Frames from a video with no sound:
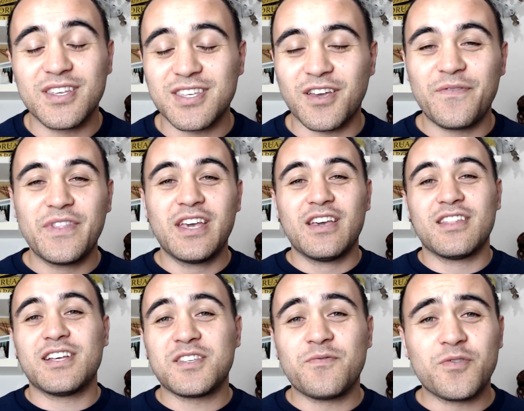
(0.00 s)
So
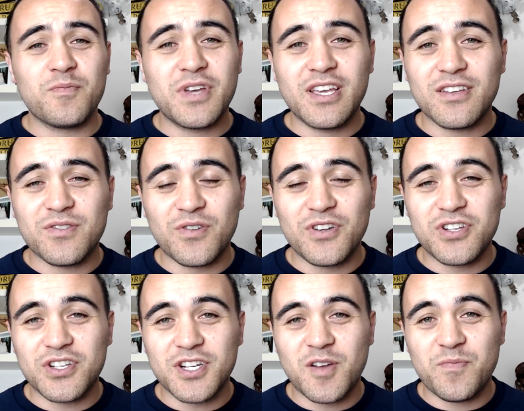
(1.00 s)
that's it from me. I thought I'd
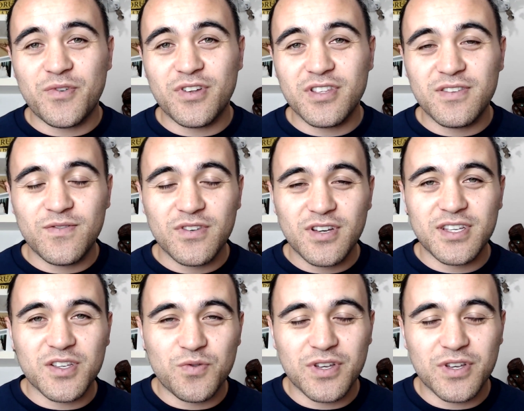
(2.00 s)
just jump on, give you guys a quick